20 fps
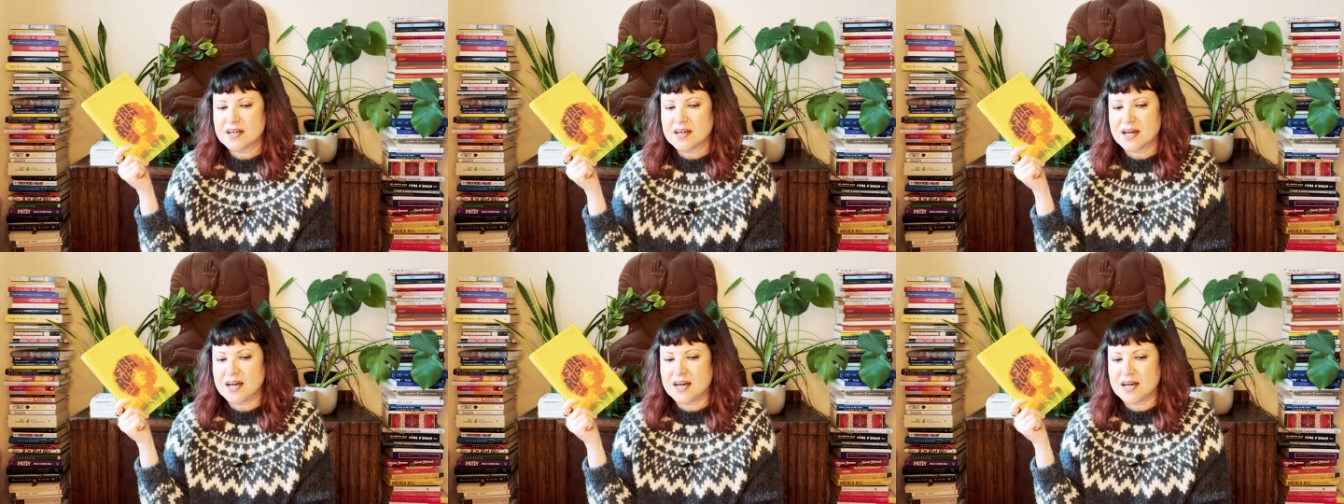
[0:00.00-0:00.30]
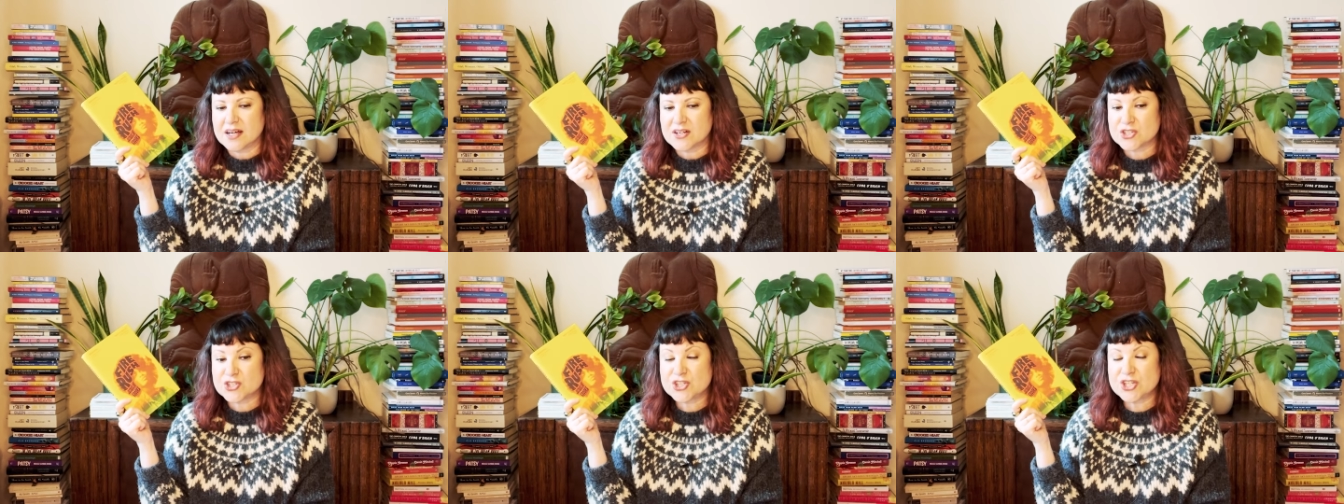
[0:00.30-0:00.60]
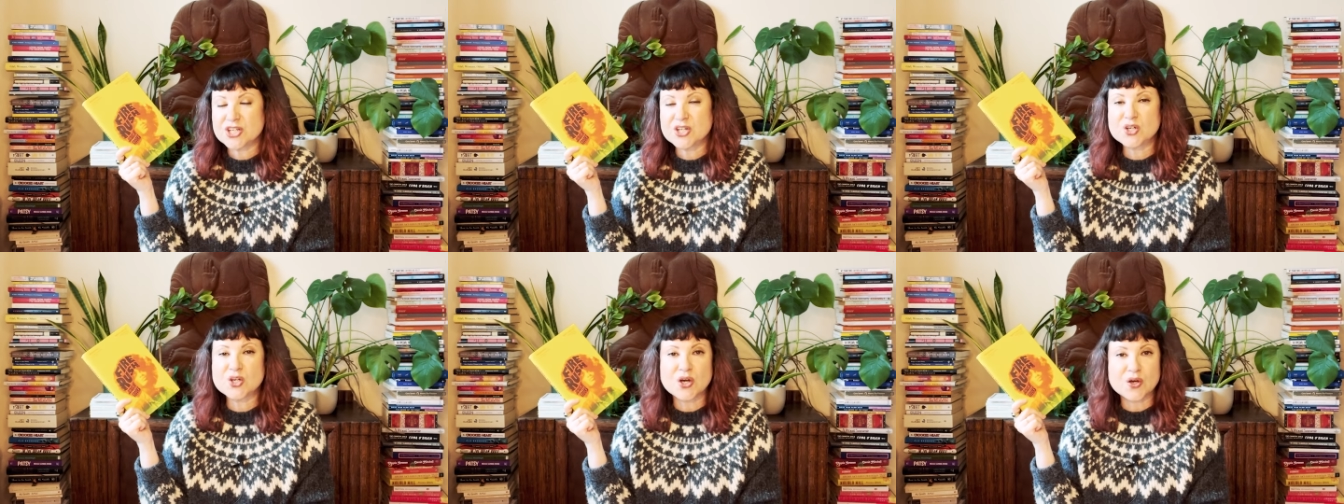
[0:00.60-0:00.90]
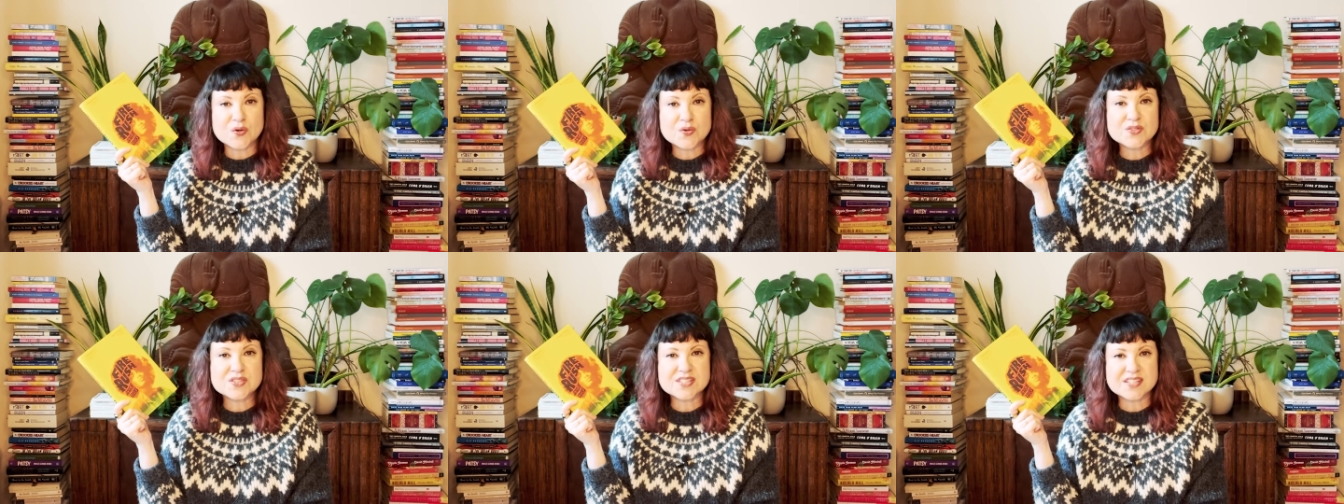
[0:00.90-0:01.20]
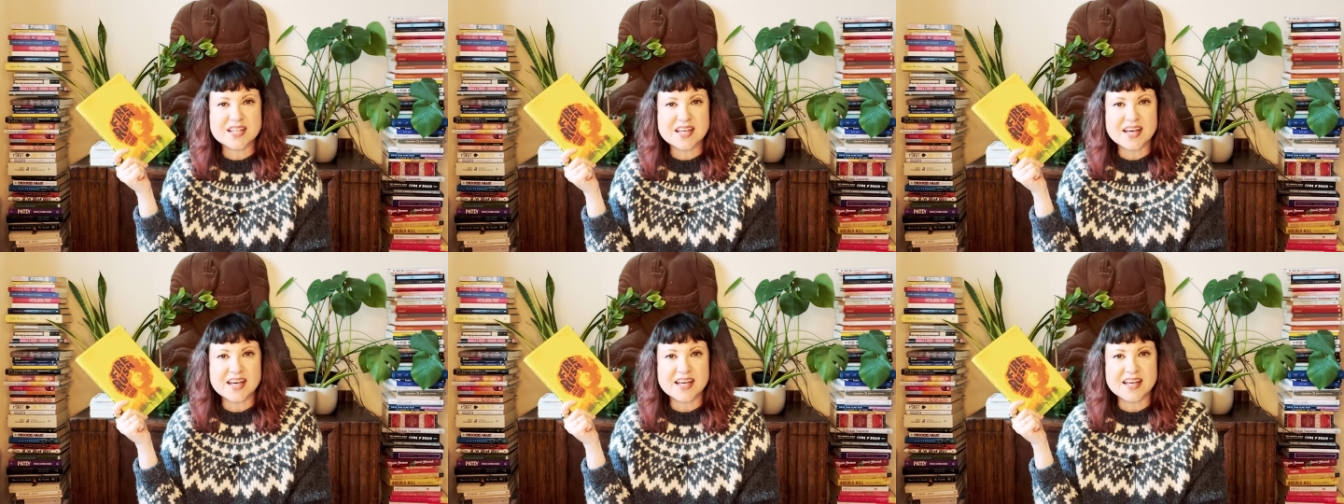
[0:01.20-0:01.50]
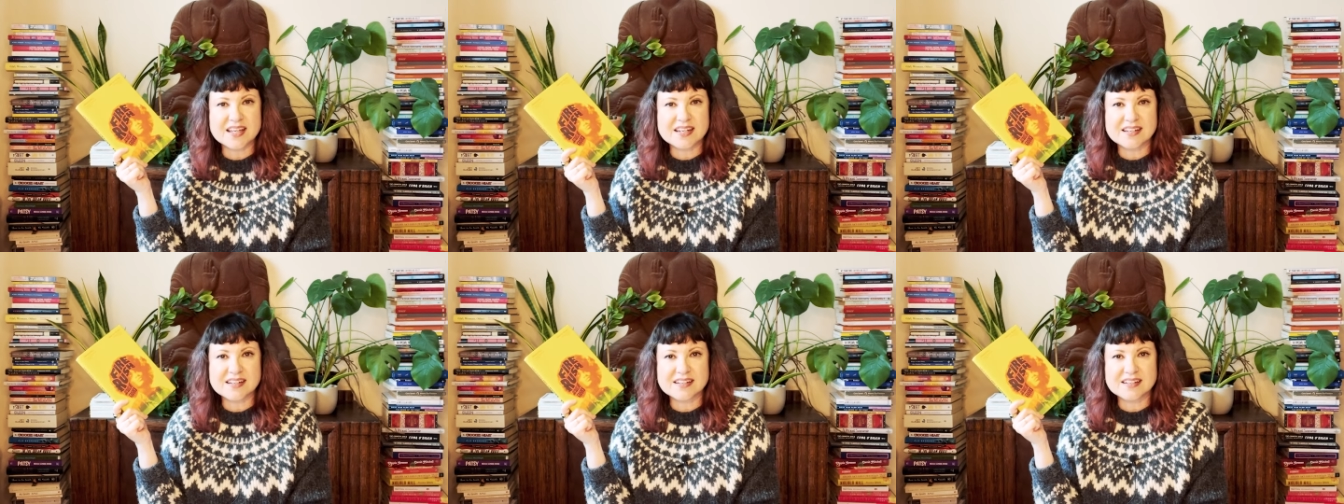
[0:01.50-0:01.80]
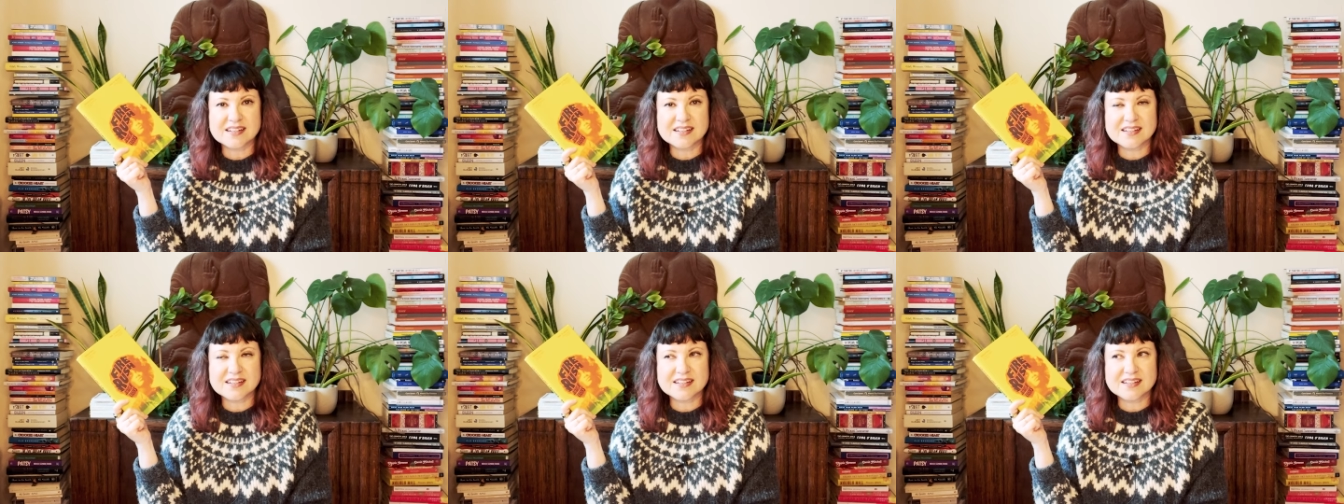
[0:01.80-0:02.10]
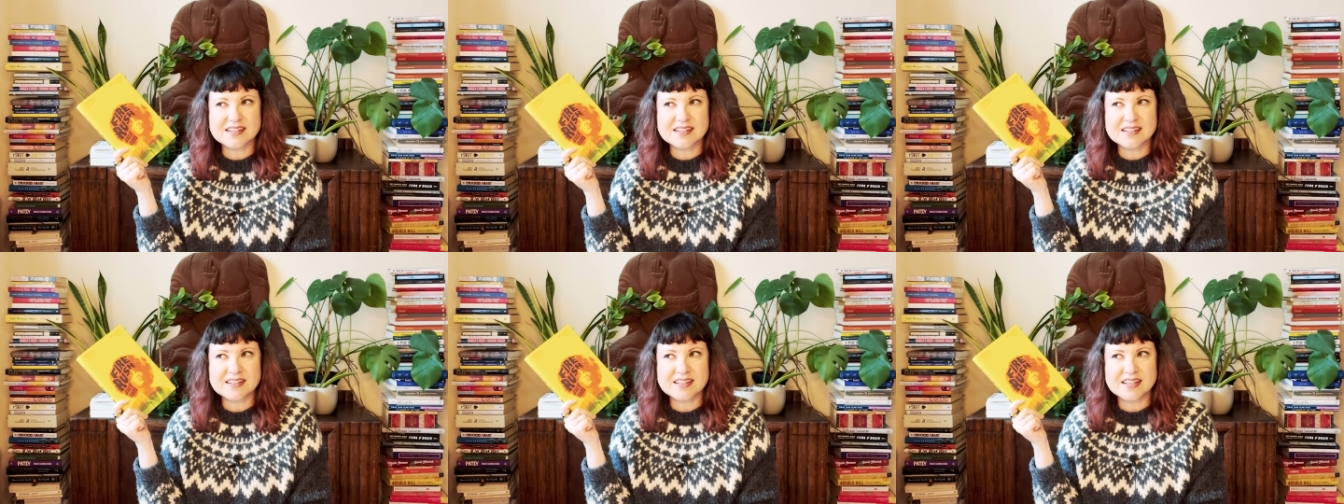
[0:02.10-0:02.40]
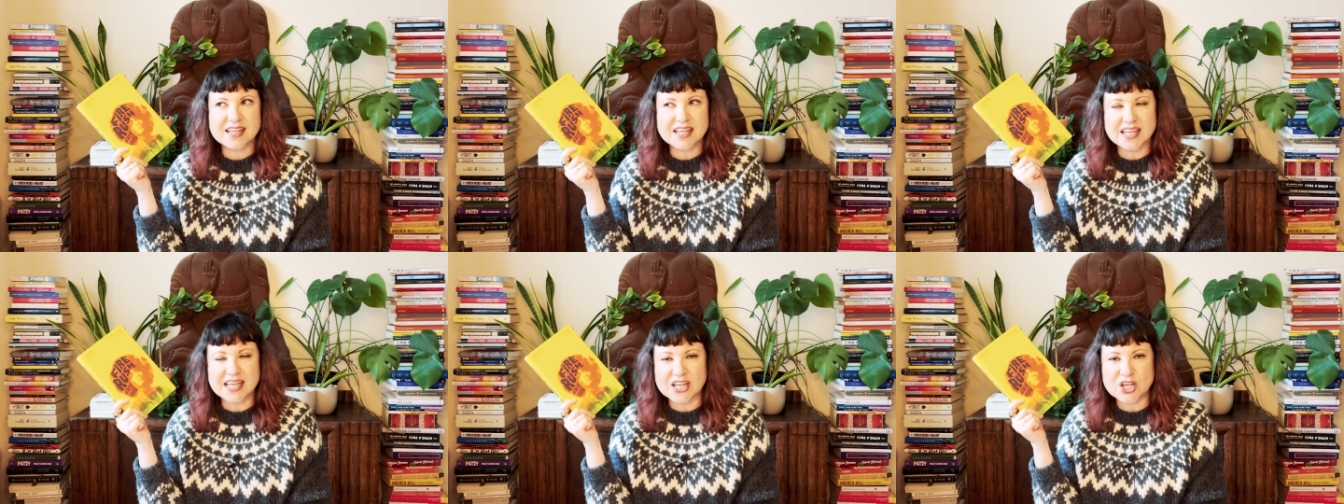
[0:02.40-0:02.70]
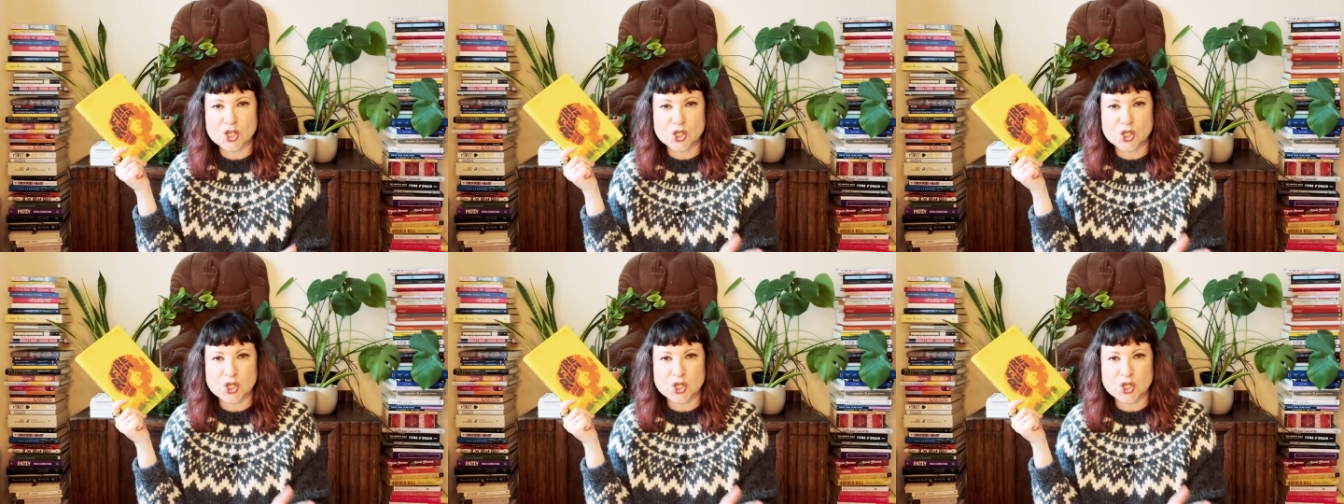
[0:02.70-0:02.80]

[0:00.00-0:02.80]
Uh, she knows that it